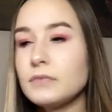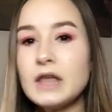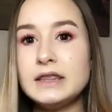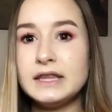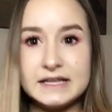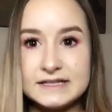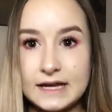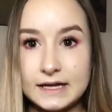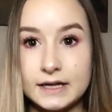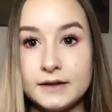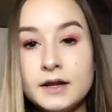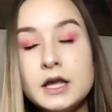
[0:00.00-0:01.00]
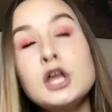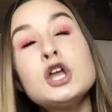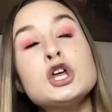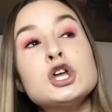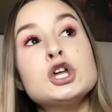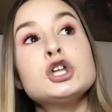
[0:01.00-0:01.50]
in like a second.
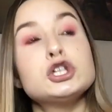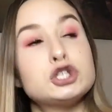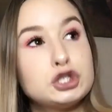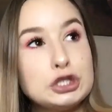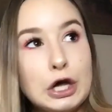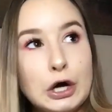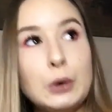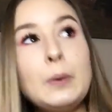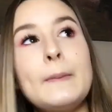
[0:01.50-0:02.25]
So,